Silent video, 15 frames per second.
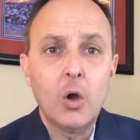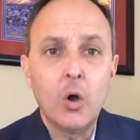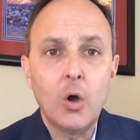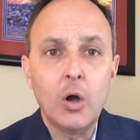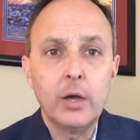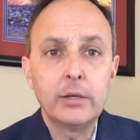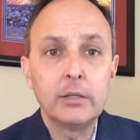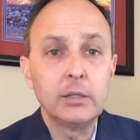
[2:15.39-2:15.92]

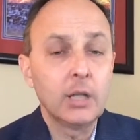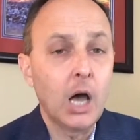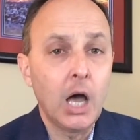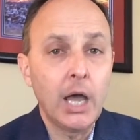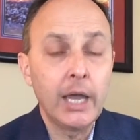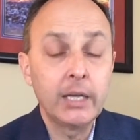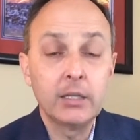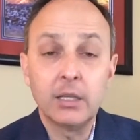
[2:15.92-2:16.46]

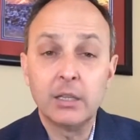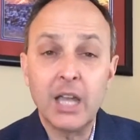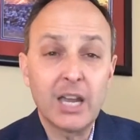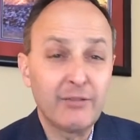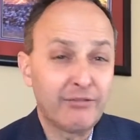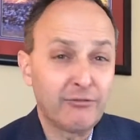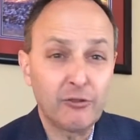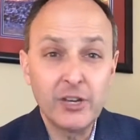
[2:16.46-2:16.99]
online, a lot
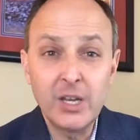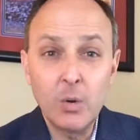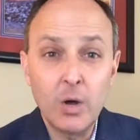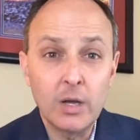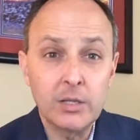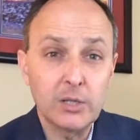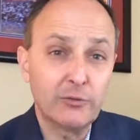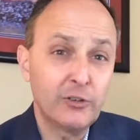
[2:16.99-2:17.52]
of free
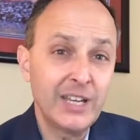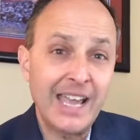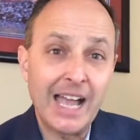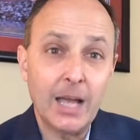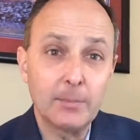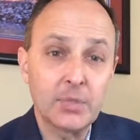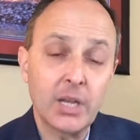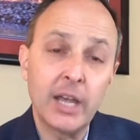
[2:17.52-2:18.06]
ones, free apps.